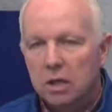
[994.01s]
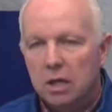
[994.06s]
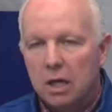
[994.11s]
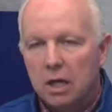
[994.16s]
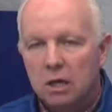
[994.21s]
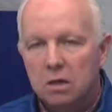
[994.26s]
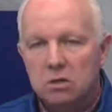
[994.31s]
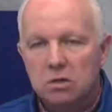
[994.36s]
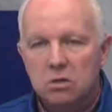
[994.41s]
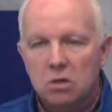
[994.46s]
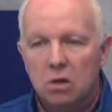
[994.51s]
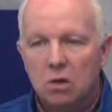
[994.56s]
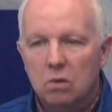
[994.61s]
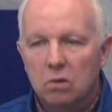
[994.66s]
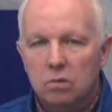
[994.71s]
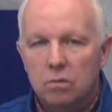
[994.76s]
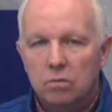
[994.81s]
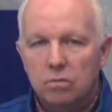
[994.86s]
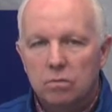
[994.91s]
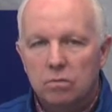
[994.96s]
And
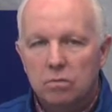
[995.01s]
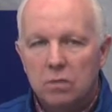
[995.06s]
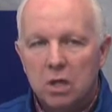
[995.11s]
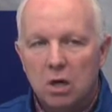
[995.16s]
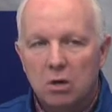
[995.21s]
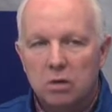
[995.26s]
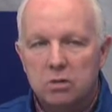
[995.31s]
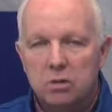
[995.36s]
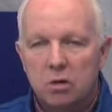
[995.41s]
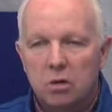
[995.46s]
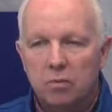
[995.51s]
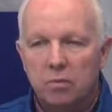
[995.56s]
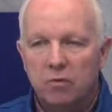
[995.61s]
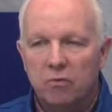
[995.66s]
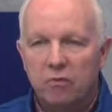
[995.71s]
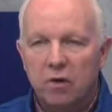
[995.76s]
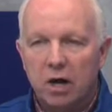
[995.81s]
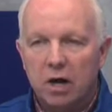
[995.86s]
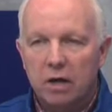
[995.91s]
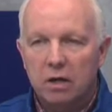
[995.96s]
so, it's going to
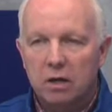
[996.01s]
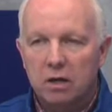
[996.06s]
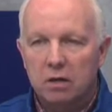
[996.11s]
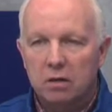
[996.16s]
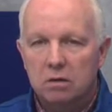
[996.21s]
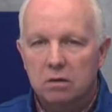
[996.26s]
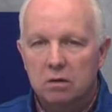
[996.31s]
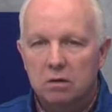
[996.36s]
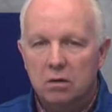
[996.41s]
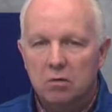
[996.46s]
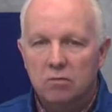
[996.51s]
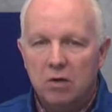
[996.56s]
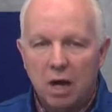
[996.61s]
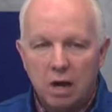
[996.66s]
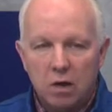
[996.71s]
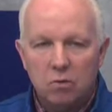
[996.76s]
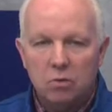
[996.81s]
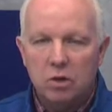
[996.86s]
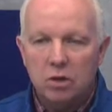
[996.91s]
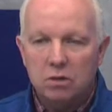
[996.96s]
provide you've got
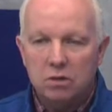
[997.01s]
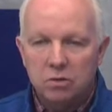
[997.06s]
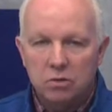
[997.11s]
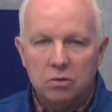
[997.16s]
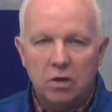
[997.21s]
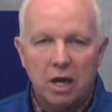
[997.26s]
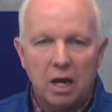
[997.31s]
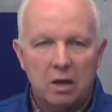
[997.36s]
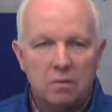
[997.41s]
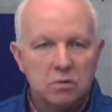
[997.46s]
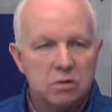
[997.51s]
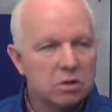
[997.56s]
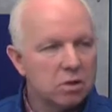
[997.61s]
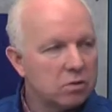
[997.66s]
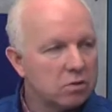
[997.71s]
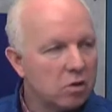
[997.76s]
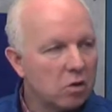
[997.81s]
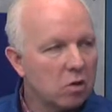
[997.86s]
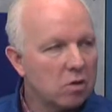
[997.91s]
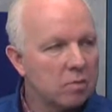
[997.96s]
to win 2 games in the
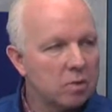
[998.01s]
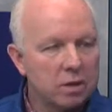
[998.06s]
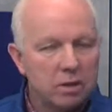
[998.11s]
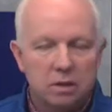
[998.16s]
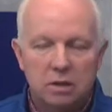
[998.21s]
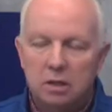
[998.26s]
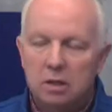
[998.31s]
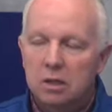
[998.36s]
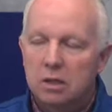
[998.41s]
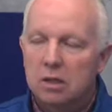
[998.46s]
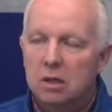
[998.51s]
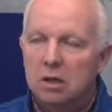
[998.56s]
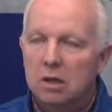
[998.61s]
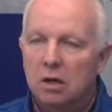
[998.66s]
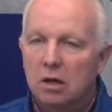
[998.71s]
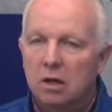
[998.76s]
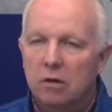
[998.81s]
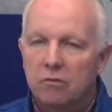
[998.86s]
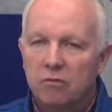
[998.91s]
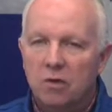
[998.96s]
tournament,
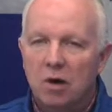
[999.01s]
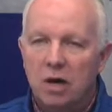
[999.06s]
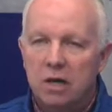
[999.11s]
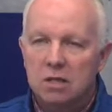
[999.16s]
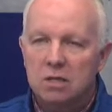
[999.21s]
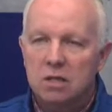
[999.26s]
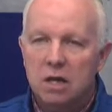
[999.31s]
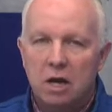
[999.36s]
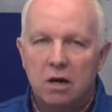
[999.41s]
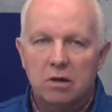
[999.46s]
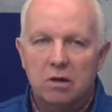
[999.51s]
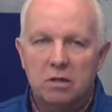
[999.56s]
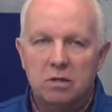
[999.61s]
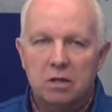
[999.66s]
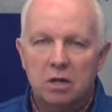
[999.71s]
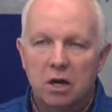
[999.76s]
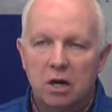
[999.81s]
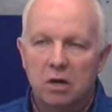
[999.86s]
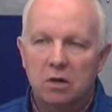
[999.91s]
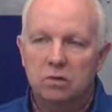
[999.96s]
Friday, Saturday
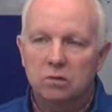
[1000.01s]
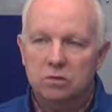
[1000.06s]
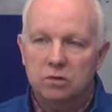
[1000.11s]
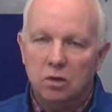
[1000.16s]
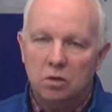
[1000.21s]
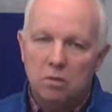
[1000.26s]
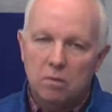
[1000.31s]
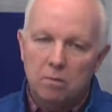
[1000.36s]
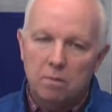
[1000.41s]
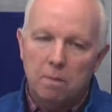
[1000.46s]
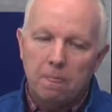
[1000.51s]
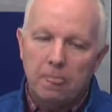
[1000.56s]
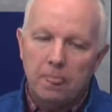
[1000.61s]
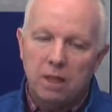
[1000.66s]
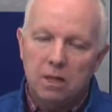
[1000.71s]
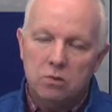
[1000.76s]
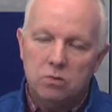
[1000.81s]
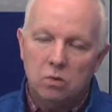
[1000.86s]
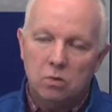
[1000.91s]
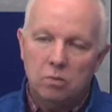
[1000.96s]
scenario. So
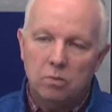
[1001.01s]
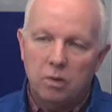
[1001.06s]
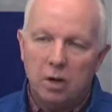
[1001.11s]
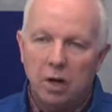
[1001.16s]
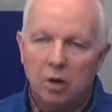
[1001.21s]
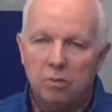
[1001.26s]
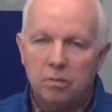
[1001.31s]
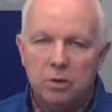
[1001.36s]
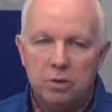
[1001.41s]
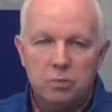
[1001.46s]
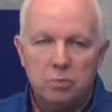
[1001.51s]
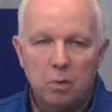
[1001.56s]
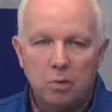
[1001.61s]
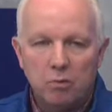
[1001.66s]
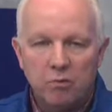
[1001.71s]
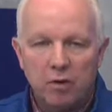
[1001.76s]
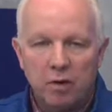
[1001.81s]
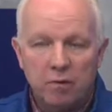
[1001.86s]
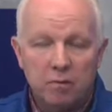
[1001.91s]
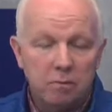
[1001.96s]
this will help us
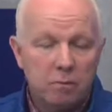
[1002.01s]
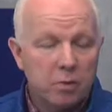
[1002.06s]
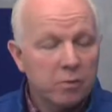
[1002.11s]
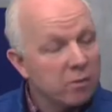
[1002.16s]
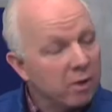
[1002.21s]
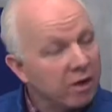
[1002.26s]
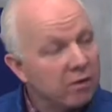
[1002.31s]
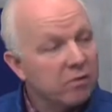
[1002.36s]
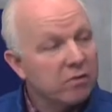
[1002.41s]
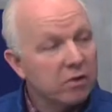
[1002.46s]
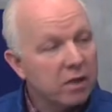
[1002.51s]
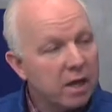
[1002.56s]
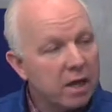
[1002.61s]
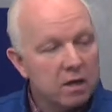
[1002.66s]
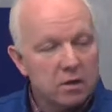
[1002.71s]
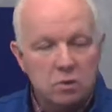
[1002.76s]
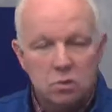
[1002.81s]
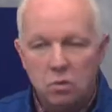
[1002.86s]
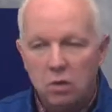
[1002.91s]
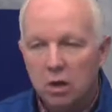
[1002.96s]
prepare for that
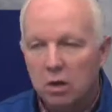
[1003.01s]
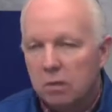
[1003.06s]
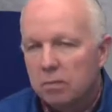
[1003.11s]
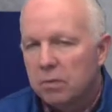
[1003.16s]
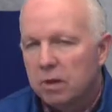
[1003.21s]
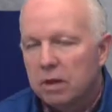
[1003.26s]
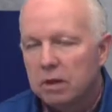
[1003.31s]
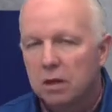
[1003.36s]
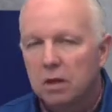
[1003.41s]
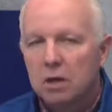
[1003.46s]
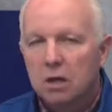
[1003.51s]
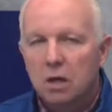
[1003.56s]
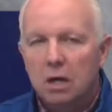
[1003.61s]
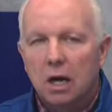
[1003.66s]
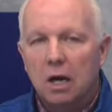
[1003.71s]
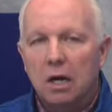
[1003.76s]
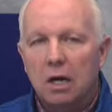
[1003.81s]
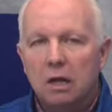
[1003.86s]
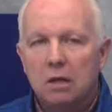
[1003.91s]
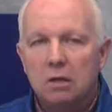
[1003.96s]
as well. But,
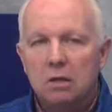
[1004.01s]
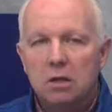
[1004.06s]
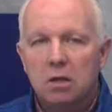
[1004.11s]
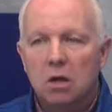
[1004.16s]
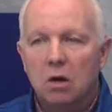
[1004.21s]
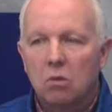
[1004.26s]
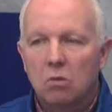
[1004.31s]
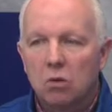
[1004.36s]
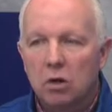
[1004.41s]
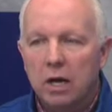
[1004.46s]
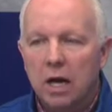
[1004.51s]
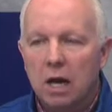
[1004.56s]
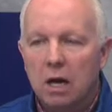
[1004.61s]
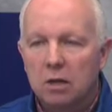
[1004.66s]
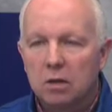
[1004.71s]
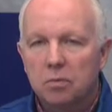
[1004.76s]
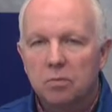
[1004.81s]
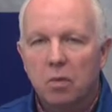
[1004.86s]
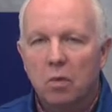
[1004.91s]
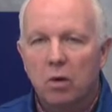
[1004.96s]
we're kind of
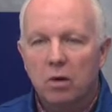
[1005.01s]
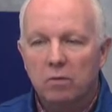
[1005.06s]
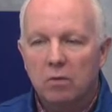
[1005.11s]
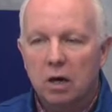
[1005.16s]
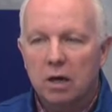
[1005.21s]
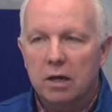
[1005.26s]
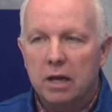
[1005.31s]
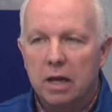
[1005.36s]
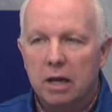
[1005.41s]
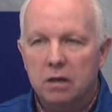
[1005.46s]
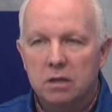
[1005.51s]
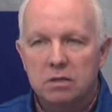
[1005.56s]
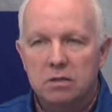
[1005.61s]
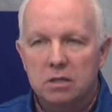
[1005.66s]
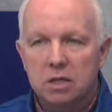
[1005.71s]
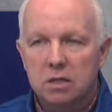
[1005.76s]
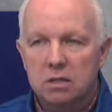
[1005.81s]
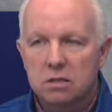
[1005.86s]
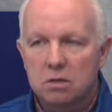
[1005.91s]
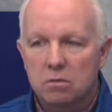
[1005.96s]
at the point right now in the
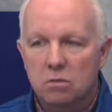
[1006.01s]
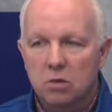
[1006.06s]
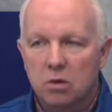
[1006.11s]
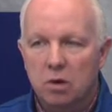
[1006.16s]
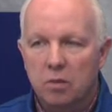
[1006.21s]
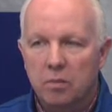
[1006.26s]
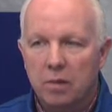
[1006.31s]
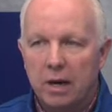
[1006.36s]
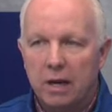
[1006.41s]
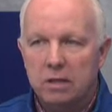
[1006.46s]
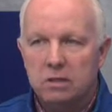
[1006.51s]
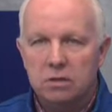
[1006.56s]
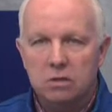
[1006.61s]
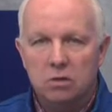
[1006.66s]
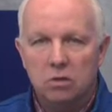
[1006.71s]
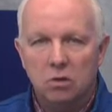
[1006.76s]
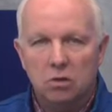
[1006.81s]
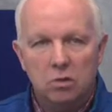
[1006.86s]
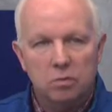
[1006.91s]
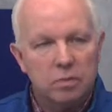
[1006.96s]
season where our practices
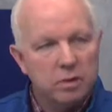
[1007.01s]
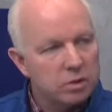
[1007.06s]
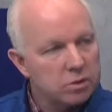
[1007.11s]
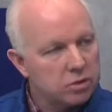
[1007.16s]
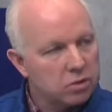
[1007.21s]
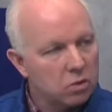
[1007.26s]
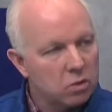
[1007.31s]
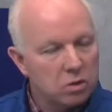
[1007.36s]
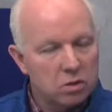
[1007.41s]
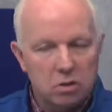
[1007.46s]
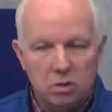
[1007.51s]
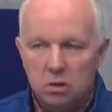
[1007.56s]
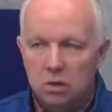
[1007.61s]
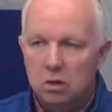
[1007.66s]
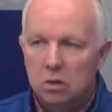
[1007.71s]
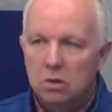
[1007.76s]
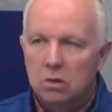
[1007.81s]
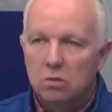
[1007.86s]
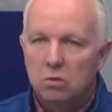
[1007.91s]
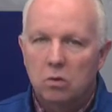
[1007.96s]
are a little bit shorter.
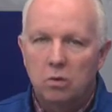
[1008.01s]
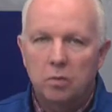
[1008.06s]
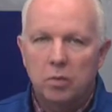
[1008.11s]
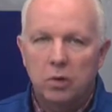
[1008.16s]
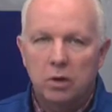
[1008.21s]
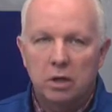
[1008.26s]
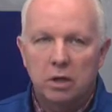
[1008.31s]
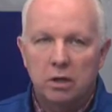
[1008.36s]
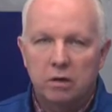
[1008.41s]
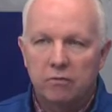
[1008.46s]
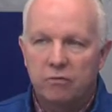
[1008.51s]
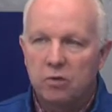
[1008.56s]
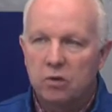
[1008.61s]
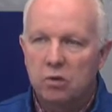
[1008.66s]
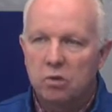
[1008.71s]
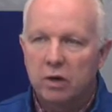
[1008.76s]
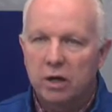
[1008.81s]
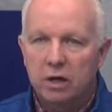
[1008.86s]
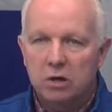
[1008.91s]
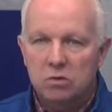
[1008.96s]
We're putting in a few
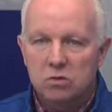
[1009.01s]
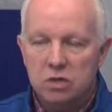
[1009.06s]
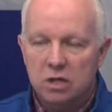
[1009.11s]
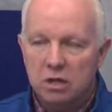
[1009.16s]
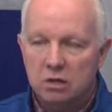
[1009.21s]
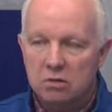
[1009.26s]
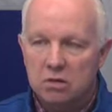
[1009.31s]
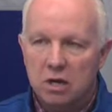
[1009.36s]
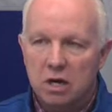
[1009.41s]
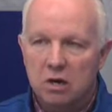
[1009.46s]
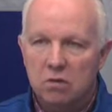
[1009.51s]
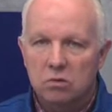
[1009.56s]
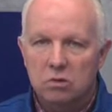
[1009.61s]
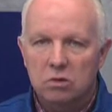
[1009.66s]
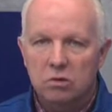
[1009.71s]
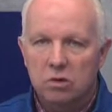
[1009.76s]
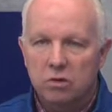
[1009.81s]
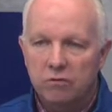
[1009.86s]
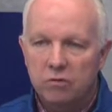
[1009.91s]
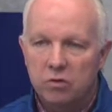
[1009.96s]
wrinkles here and there. We're
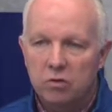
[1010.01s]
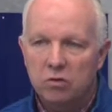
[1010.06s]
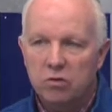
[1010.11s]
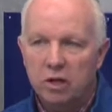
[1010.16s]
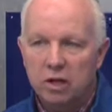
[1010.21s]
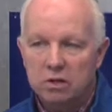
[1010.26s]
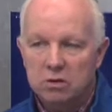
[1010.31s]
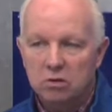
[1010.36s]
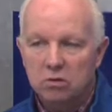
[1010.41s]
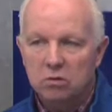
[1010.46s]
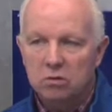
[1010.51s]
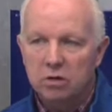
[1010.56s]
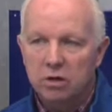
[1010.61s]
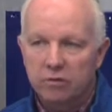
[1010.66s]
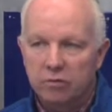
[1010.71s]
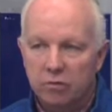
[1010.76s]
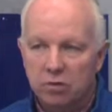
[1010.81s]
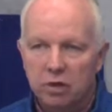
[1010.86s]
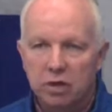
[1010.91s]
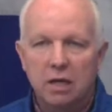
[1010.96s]
doing a few things a little
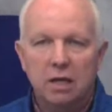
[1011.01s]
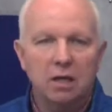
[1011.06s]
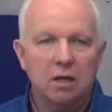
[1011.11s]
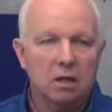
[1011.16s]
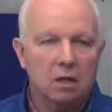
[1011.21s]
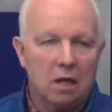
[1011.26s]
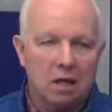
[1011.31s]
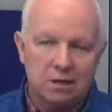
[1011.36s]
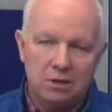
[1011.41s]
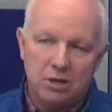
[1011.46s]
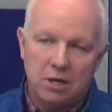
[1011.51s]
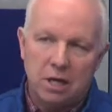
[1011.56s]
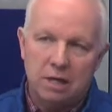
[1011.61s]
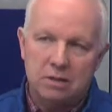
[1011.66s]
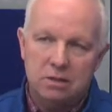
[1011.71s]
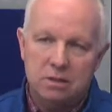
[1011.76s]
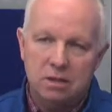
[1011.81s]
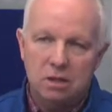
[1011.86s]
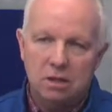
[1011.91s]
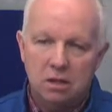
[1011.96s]
differently, getting a lot of
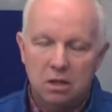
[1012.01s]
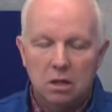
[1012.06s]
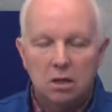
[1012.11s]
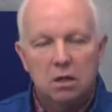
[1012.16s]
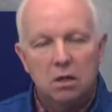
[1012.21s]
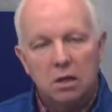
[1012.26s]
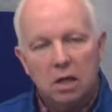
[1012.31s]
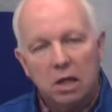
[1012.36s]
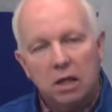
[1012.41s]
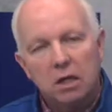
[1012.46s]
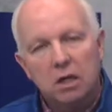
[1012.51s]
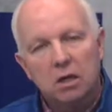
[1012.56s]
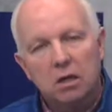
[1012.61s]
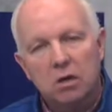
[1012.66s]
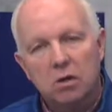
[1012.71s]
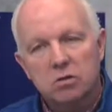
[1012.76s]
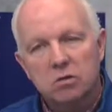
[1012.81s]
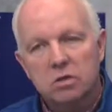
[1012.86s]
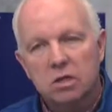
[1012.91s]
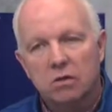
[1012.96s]
shots in, and getting
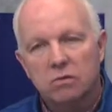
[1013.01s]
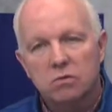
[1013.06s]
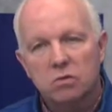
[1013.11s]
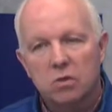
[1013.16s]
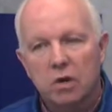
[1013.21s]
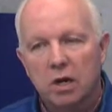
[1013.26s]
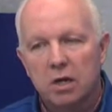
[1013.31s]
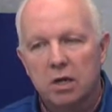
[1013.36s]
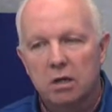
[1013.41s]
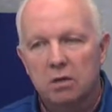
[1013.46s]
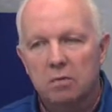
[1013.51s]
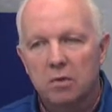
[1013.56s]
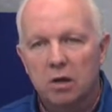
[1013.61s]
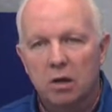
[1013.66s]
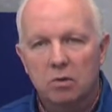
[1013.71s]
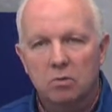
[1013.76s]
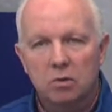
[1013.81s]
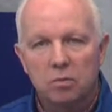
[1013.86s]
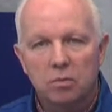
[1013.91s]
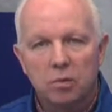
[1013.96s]
ourselves ready to be
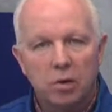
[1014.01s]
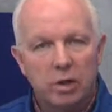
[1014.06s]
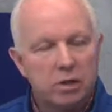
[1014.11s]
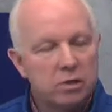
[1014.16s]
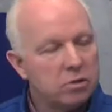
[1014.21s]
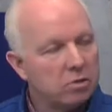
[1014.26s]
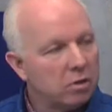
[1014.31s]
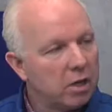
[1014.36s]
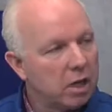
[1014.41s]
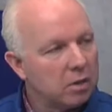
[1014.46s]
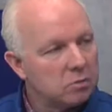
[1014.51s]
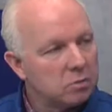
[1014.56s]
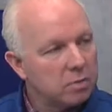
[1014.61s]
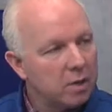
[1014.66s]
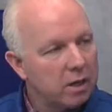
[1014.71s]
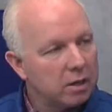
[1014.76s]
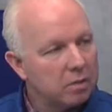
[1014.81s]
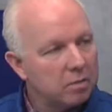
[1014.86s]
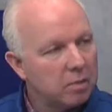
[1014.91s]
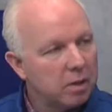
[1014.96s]
able to play 2 games
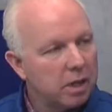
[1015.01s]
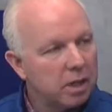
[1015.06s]
back-to-back.